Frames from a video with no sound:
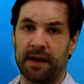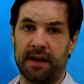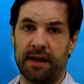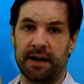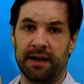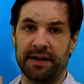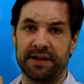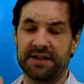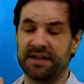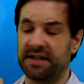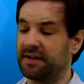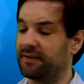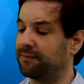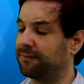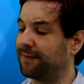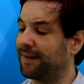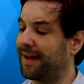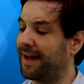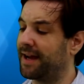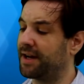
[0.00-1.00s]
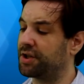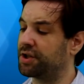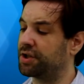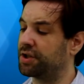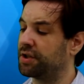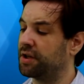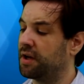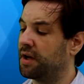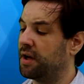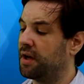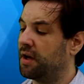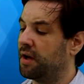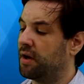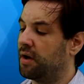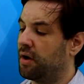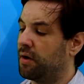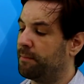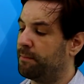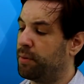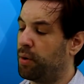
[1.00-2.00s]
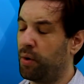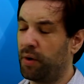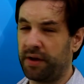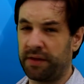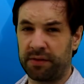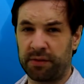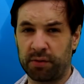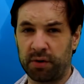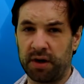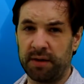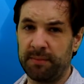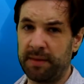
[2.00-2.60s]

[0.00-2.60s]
LED flash, 0.3